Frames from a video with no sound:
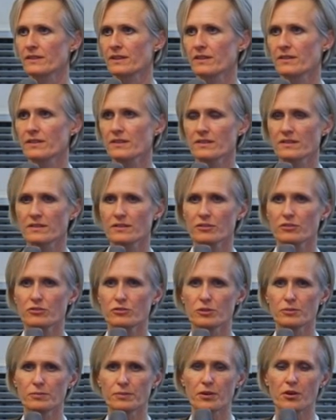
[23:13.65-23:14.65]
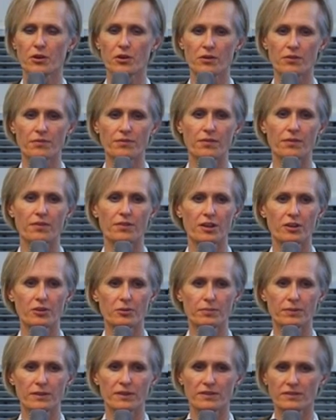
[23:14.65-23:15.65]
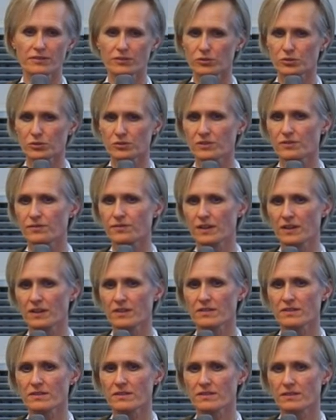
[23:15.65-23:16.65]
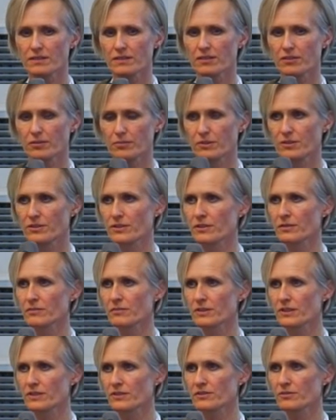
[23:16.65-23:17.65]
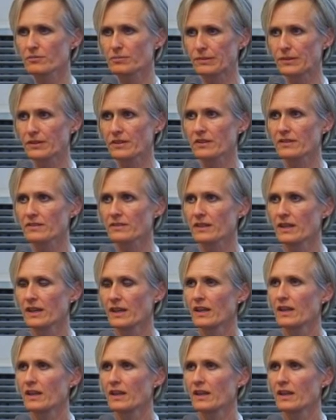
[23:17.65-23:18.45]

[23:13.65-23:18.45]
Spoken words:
Now, this is a group of therapies called advanced therapeutic medicinal products.